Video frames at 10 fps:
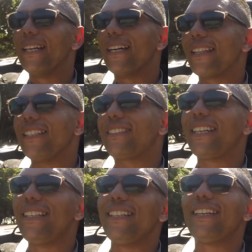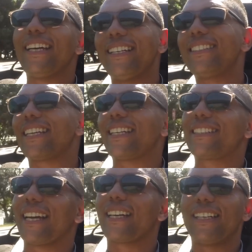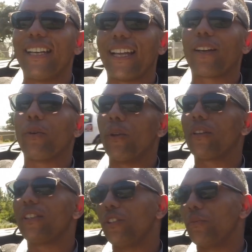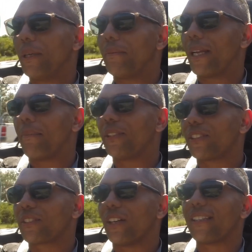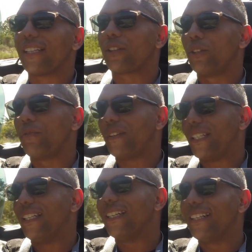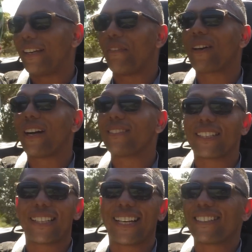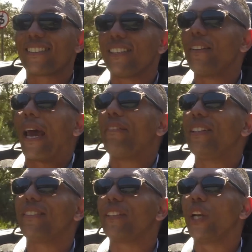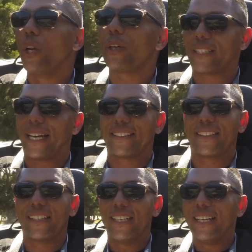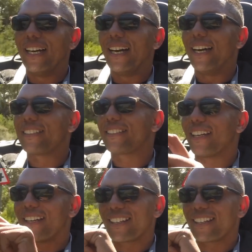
The interior is exactly like all the new BMWs. It's got that goofy rev counter that I still haven't even looked at. It